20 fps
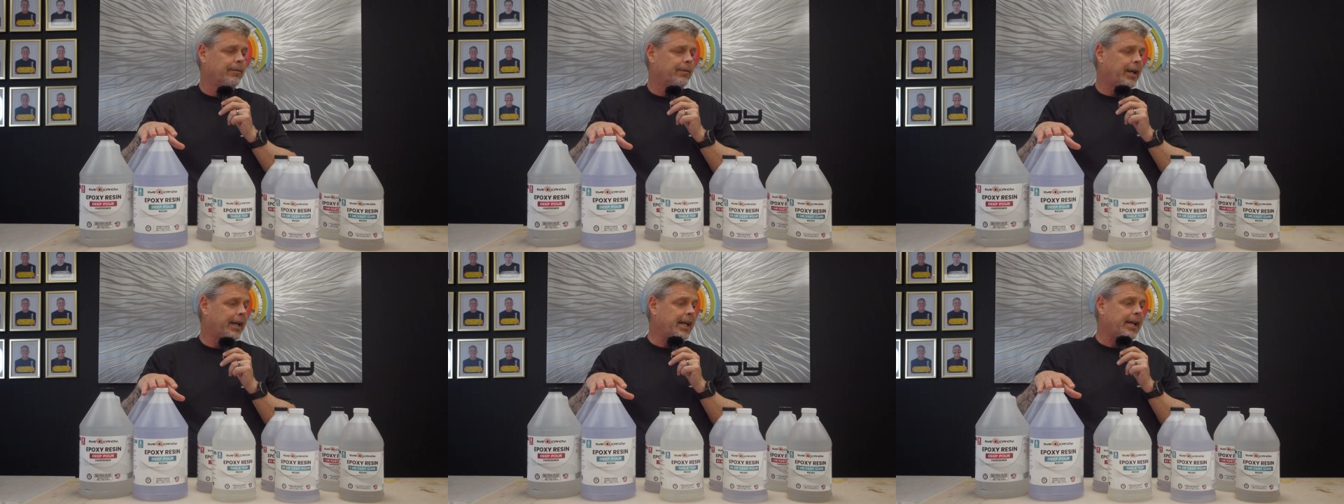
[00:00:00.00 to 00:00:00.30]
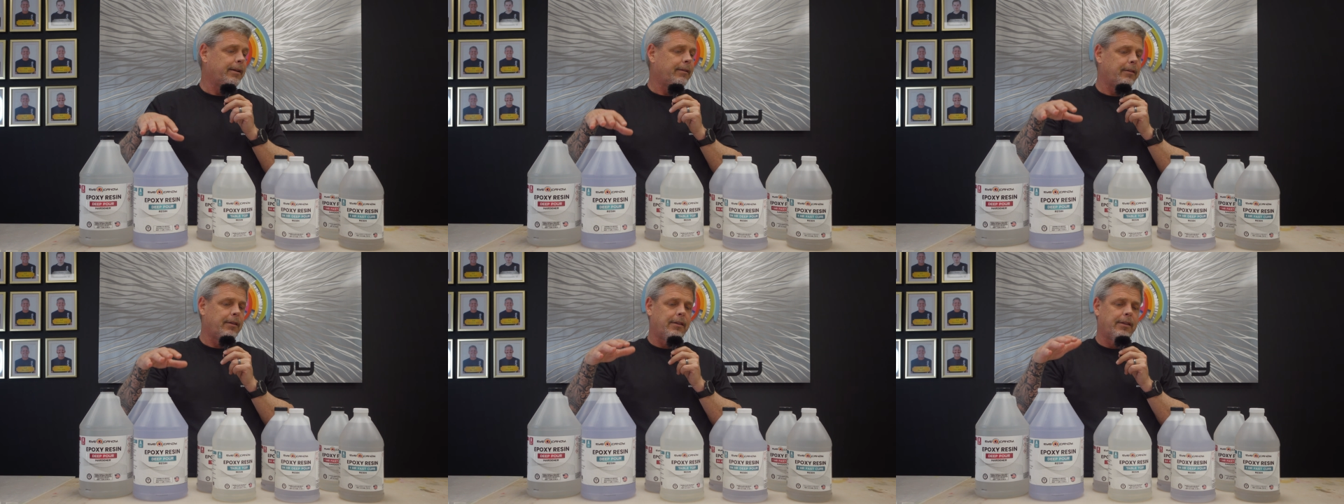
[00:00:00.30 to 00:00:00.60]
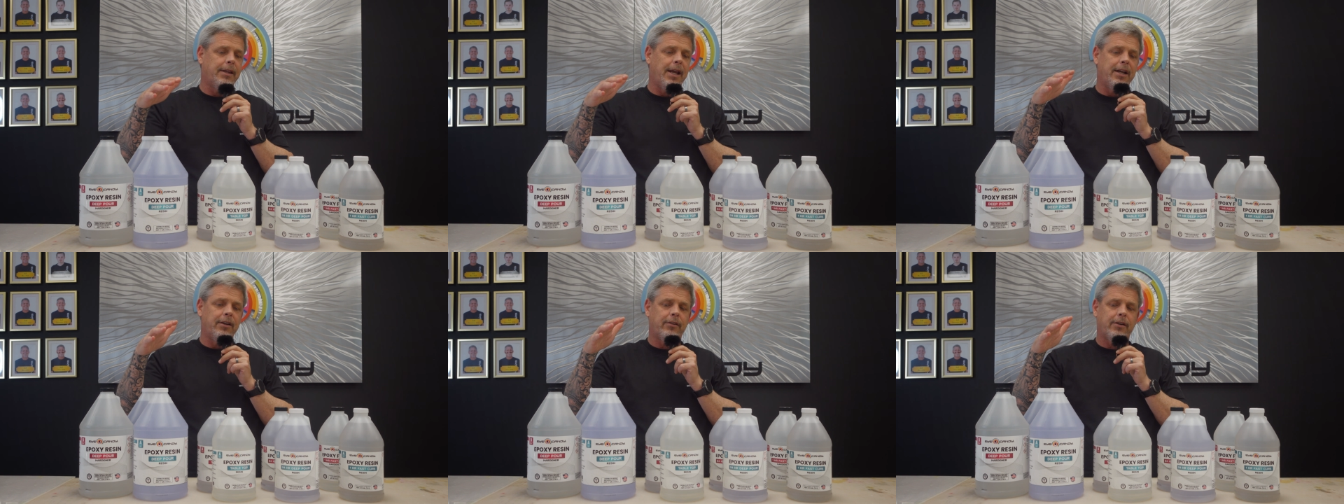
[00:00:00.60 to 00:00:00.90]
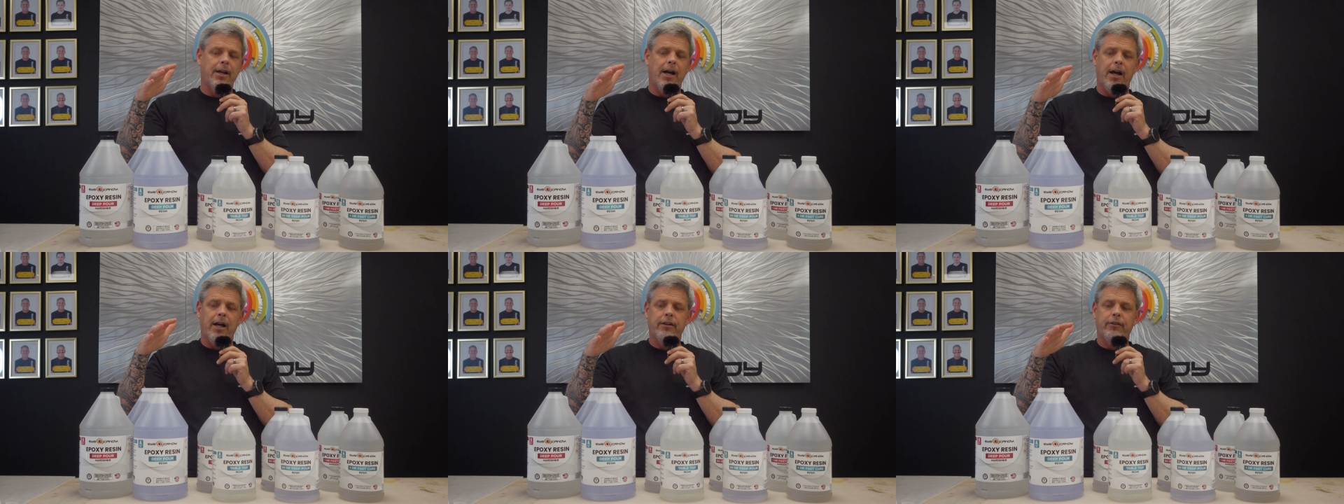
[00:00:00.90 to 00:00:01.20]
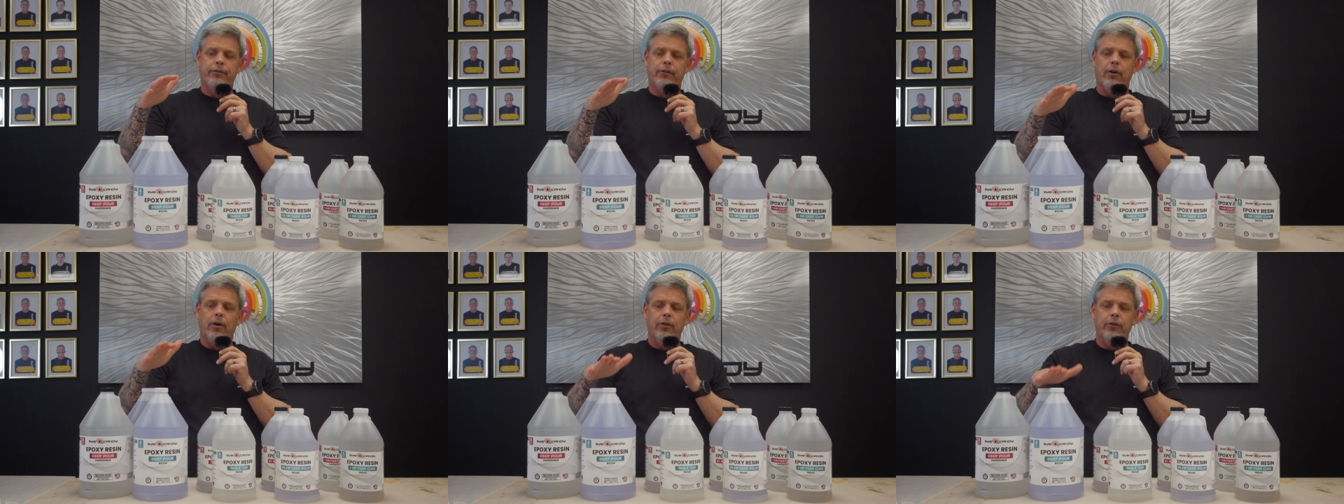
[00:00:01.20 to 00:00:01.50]
Again, thanks guys
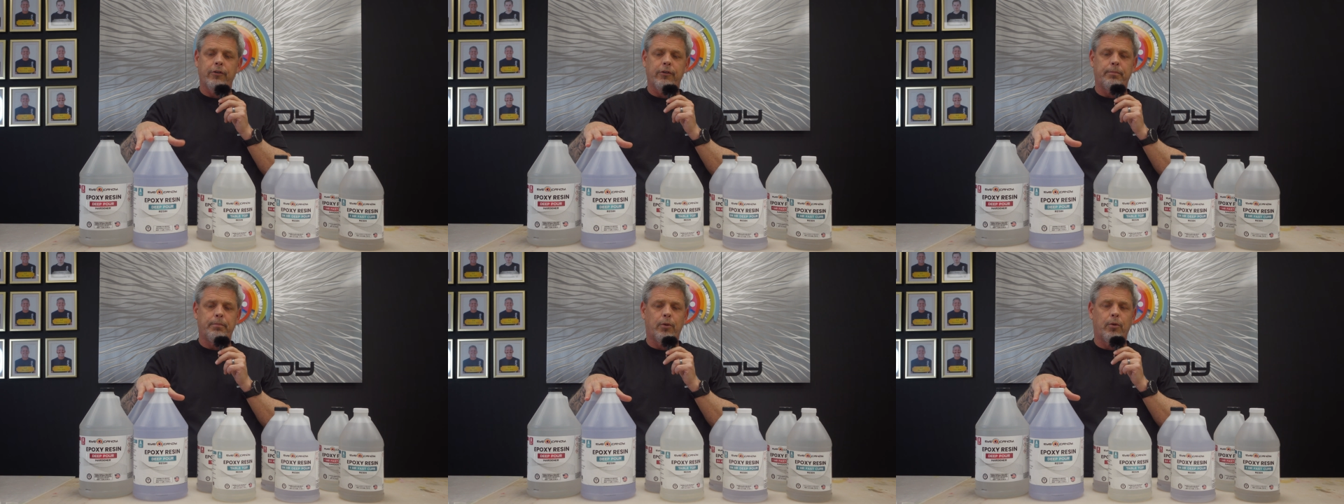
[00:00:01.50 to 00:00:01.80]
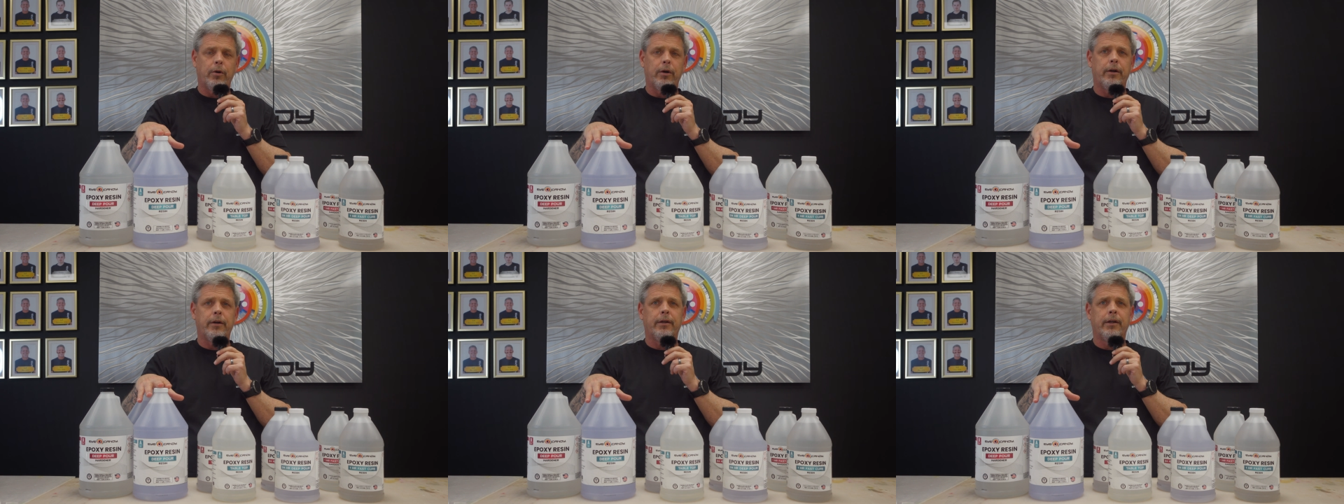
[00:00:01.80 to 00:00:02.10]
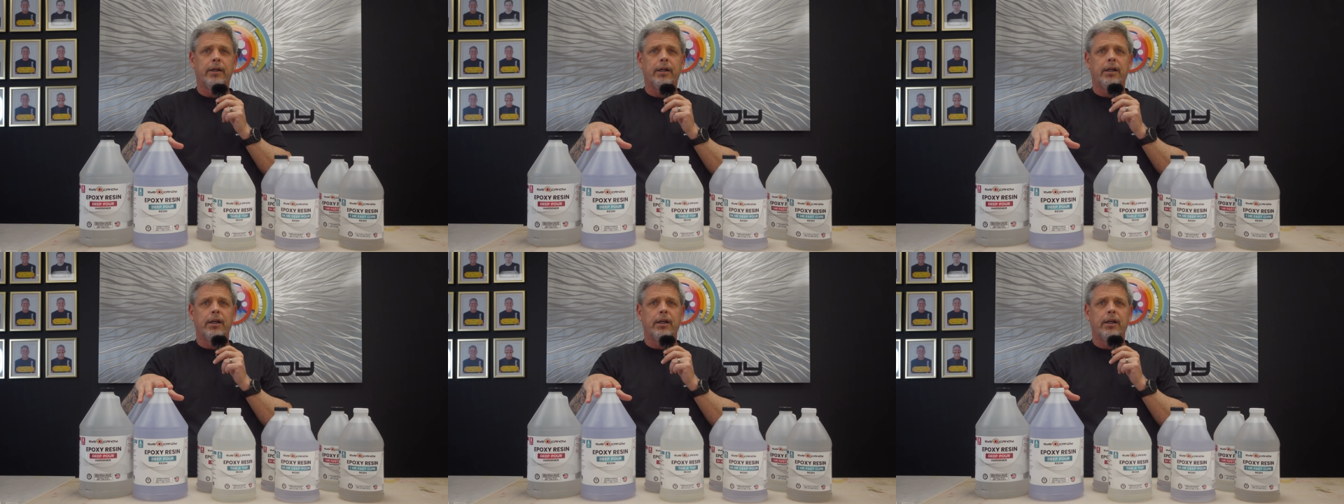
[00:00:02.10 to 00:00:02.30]
for all the support.